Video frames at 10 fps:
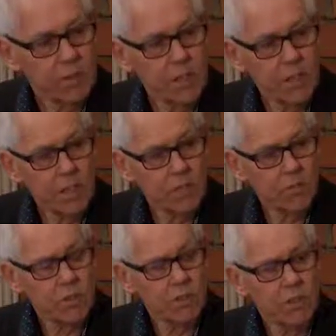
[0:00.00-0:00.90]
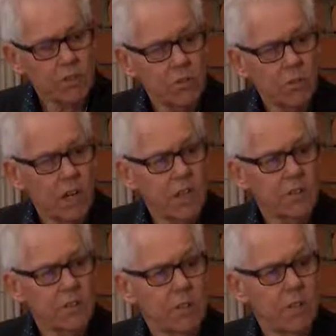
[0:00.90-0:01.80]
the interesting
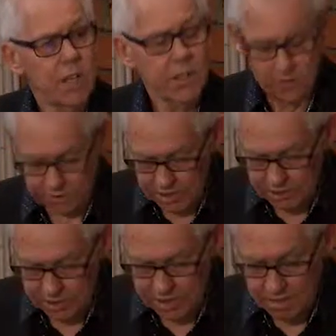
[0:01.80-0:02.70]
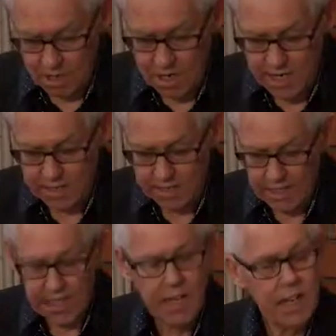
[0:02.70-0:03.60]
situation around deep sea mining,
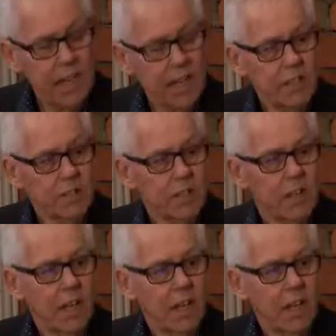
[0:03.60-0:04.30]
and